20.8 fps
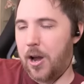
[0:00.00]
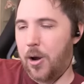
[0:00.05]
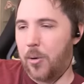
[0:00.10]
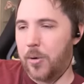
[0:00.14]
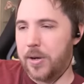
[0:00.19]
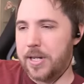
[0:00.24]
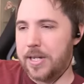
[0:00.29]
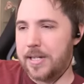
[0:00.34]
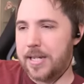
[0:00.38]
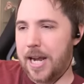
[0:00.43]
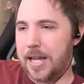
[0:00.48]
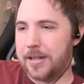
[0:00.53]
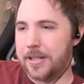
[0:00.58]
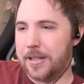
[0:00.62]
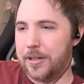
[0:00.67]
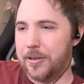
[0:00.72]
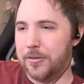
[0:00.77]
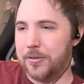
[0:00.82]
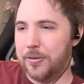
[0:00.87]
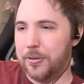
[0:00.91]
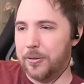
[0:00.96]
and he's got the
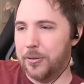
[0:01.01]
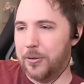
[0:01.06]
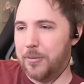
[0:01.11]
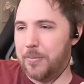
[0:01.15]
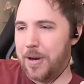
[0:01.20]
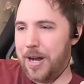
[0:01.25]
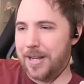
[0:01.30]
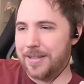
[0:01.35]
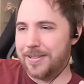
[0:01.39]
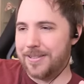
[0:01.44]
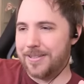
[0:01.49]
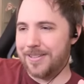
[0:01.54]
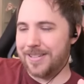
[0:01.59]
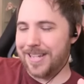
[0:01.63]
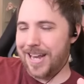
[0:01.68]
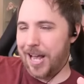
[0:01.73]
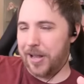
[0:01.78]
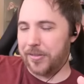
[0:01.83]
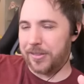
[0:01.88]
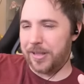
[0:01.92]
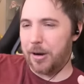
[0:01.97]
Cthulhu
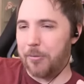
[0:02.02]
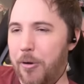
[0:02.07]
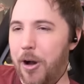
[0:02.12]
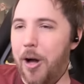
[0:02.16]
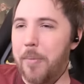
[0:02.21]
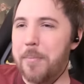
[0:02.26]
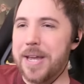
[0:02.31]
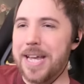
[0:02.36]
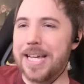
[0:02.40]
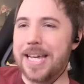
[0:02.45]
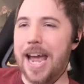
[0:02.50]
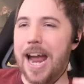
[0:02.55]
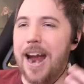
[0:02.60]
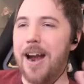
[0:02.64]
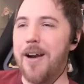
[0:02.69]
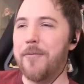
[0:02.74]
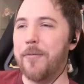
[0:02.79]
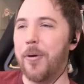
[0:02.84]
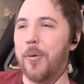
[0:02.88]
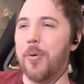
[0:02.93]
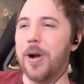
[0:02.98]
monsters out there. Well, be
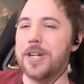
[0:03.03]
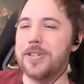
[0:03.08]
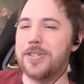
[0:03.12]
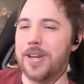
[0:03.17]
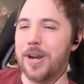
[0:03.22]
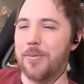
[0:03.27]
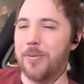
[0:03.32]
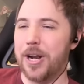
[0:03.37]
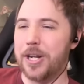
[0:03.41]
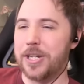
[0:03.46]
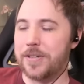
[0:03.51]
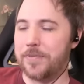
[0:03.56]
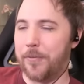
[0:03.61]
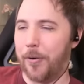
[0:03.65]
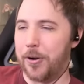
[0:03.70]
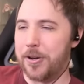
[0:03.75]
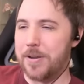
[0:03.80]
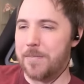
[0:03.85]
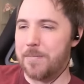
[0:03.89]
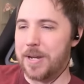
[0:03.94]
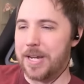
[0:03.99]
careful what you wish
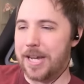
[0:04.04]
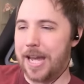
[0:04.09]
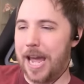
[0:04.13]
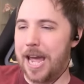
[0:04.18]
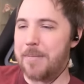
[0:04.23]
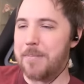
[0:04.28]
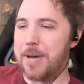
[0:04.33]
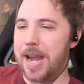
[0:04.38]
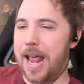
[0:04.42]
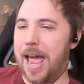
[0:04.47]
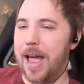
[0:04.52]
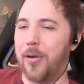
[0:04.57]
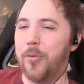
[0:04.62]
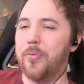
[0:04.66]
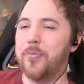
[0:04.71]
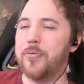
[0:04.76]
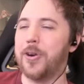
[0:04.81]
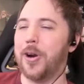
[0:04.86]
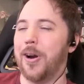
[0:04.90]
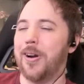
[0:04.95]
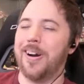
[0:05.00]
for. You became an
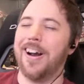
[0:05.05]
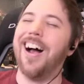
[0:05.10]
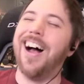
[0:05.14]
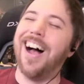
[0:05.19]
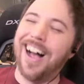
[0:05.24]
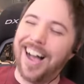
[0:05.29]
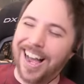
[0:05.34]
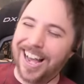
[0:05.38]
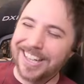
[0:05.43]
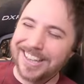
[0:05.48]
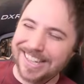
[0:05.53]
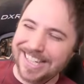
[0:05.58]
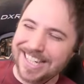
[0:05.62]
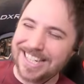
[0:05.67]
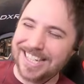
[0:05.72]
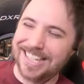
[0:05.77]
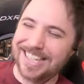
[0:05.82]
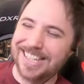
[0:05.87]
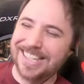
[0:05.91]
elf girl. I